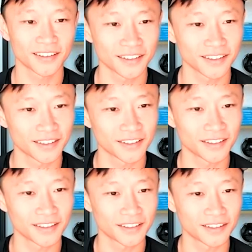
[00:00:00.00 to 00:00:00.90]

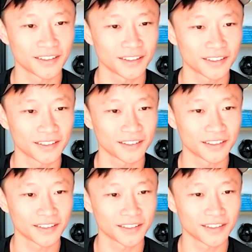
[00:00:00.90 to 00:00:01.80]

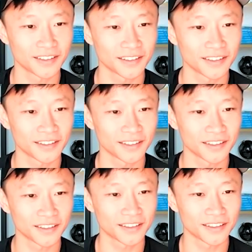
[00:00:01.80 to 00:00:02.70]

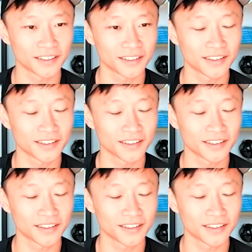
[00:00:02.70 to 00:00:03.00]
This person isn't speaking.